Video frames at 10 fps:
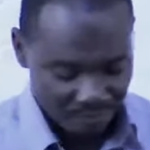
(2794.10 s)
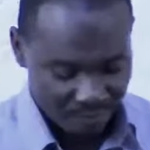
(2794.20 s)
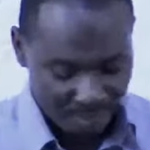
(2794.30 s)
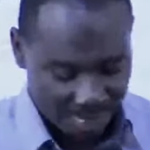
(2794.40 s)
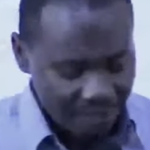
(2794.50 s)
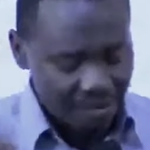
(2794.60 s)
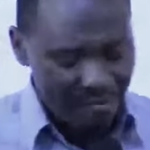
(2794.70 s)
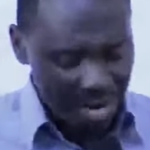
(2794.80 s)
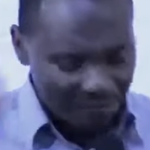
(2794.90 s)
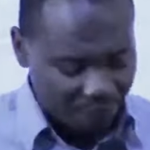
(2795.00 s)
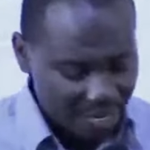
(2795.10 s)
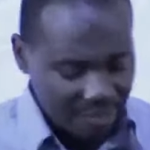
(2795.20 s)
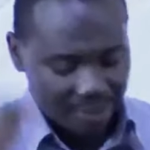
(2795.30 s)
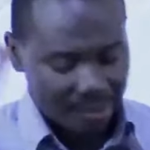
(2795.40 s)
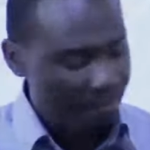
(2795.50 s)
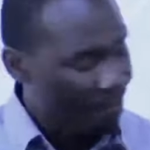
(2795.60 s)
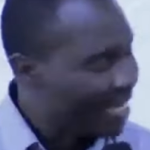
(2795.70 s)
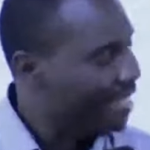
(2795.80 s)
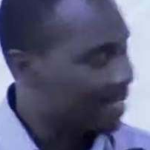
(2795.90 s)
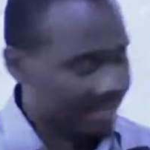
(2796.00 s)
Living by faith
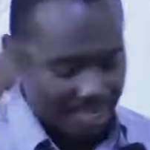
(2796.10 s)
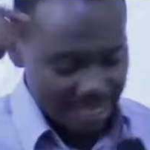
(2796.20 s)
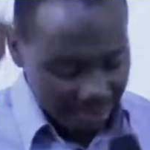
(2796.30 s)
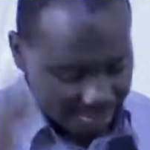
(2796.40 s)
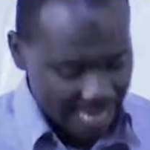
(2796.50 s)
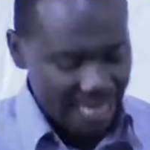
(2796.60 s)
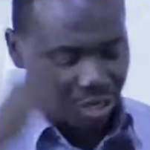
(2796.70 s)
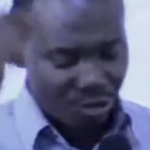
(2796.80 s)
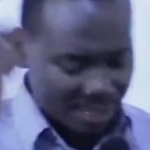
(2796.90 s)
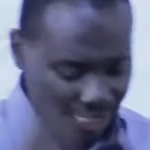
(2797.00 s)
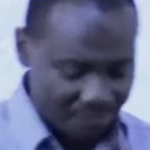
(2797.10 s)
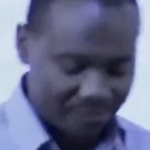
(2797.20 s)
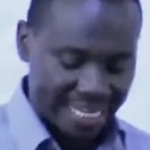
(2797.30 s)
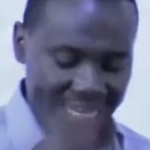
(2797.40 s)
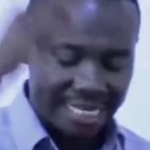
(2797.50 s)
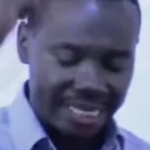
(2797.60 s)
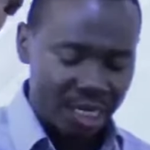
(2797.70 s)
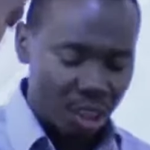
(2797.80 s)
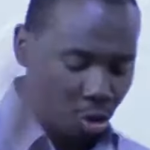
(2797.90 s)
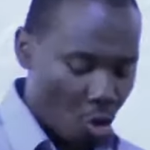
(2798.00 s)
means telling yourself daily,
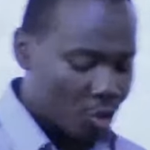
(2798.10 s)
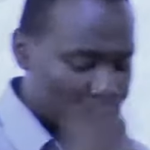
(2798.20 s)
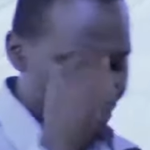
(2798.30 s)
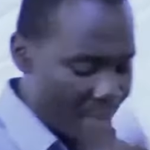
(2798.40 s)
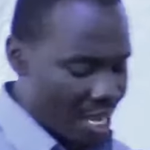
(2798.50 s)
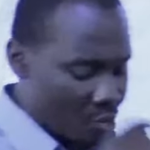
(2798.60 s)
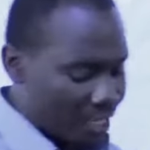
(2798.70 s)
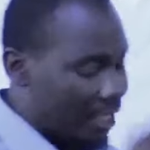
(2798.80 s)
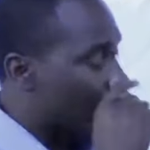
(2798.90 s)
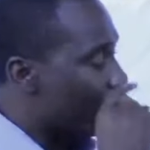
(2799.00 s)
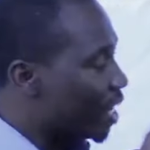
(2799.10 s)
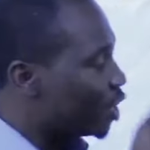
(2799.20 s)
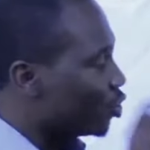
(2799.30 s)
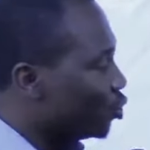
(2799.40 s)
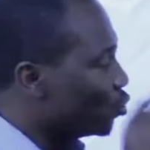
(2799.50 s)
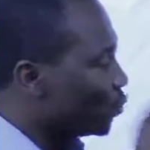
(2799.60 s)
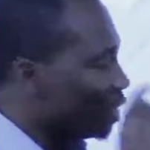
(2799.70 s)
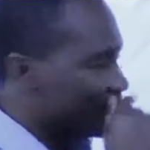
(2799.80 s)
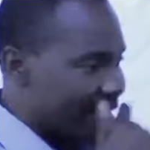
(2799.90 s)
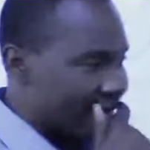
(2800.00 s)
not my will, but your
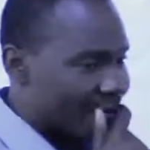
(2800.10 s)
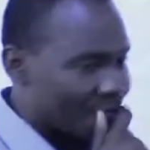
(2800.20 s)
will be done.